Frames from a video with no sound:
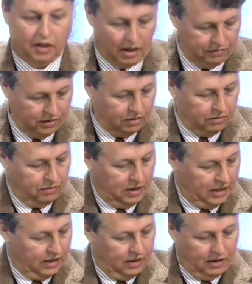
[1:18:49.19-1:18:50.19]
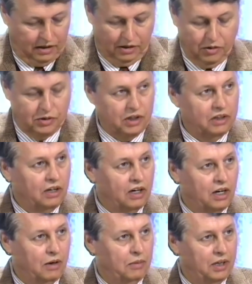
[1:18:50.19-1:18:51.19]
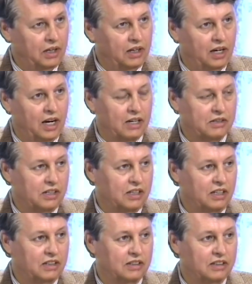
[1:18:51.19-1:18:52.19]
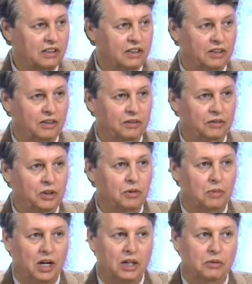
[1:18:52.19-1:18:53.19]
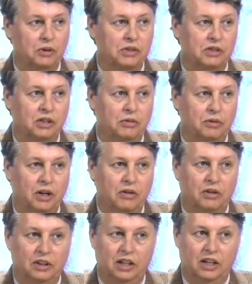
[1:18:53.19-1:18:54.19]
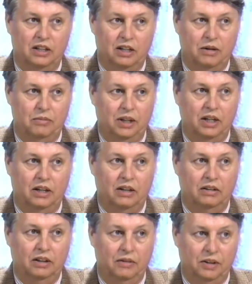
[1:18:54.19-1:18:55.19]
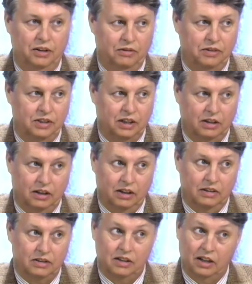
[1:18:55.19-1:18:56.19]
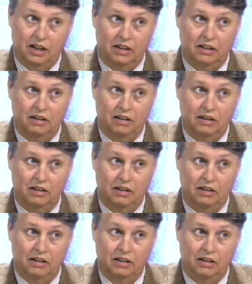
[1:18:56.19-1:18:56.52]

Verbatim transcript: If you lose an arm in an accident, uh, your mind will still record that arm there, even though physically it's not.